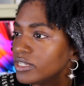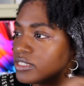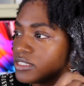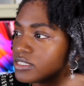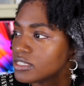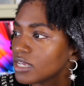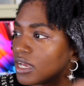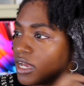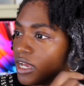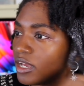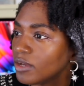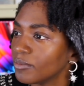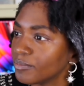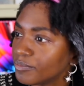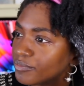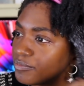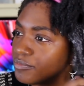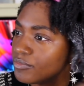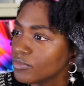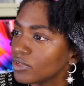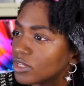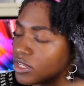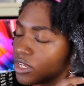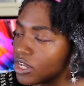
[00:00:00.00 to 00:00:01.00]
it's a
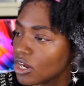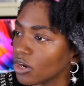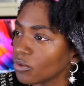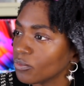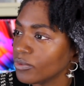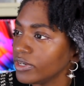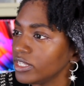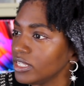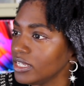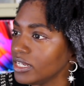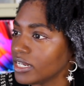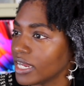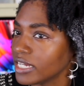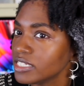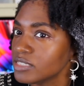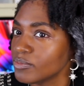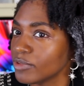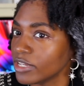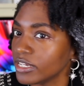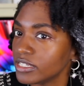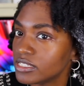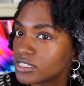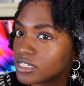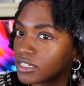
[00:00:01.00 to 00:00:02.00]
really nice
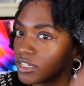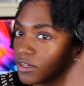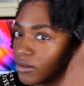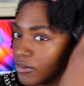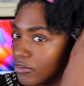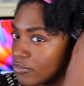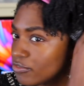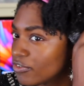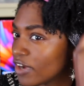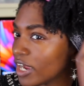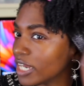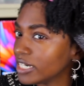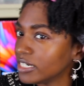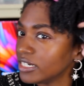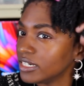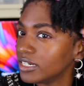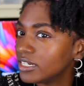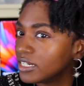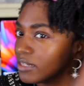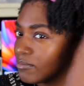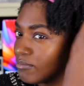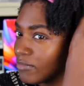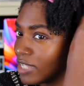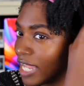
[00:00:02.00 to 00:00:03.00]
place to find
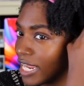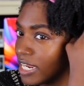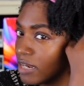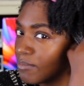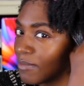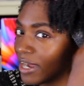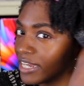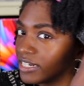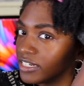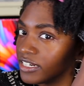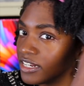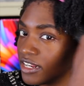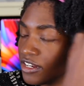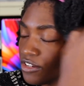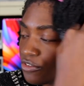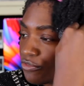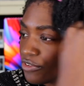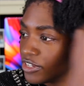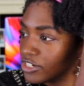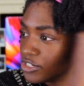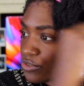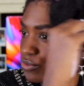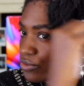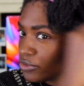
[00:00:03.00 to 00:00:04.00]
like-minded
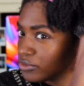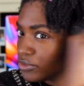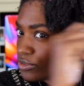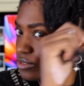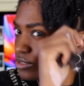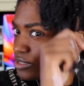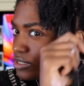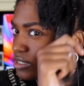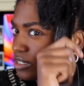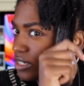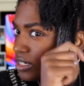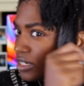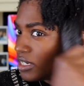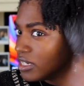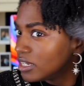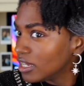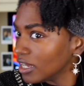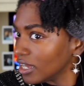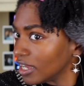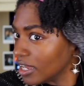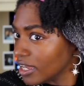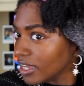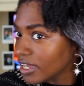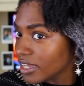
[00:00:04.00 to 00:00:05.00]
individuals.
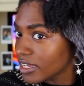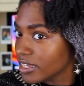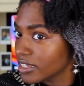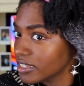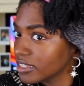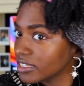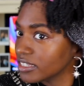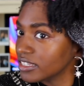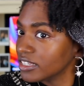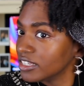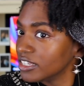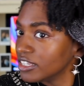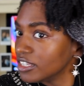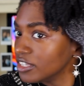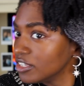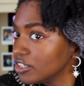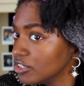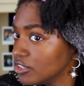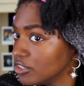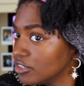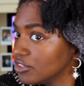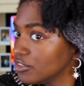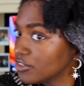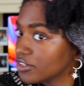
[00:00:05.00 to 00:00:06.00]

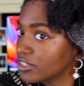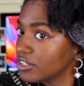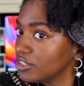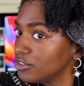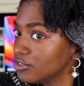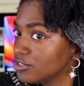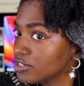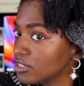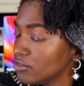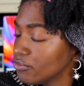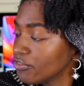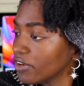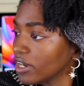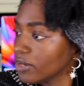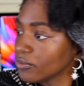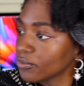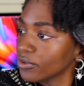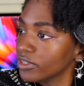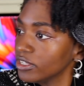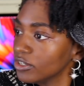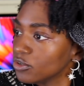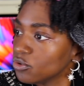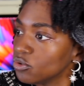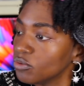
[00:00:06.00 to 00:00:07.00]
You can usually find
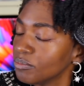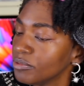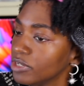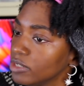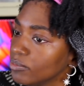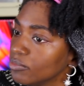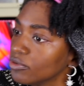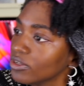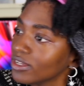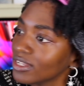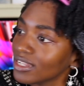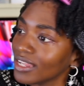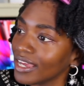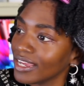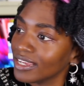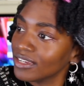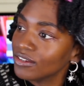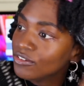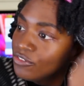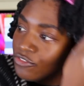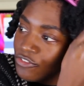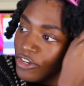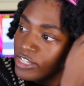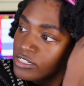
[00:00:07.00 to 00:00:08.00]
really cool people at
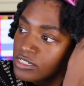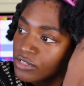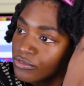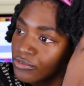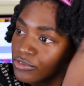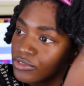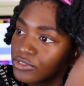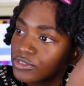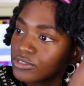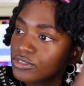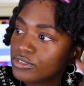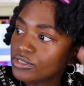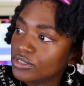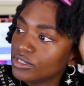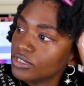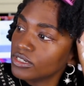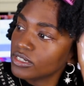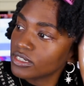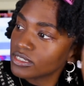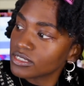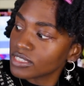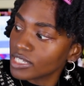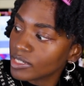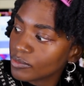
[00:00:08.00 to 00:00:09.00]
like festivals,
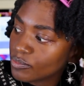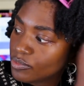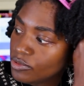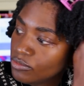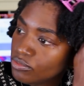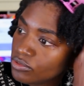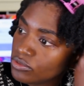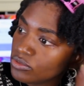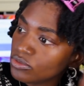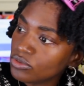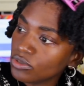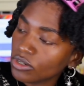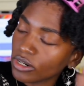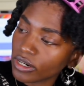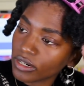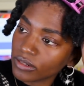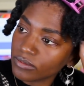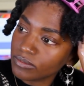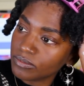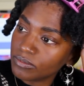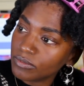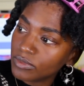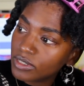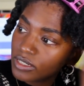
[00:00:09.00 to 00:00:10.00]
because like people who
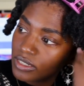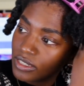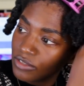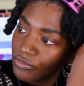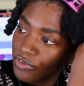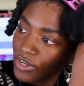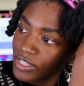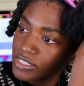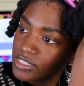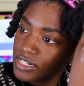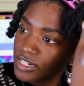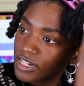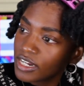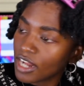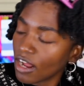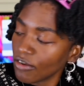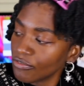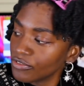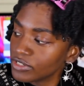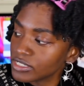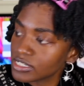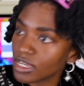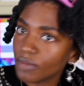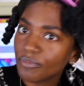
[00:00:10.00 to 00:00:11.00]
are invested
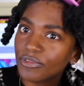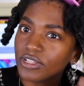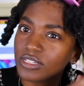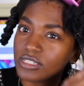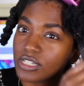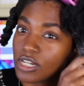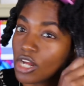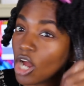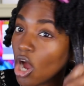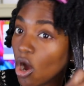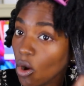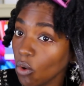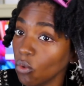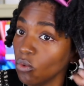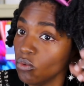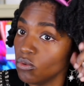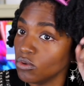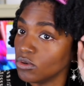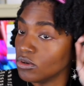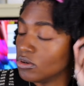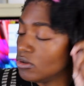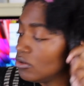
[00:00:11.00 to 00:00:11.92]
enough in something to go,